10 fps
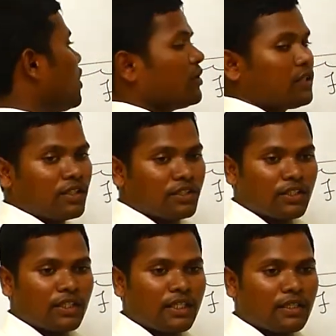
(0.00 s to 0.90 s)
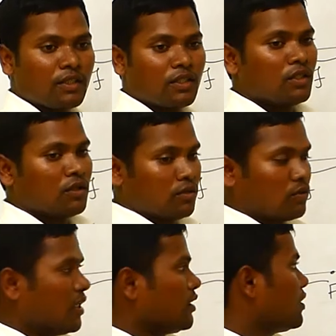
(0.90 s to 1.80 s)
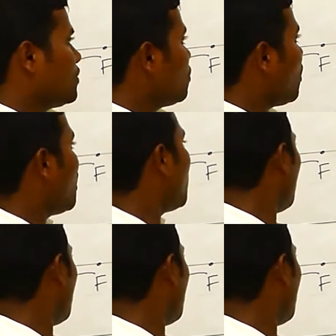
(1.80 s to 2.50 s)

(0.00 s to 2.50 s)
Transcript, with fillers: many rays you need? Either two or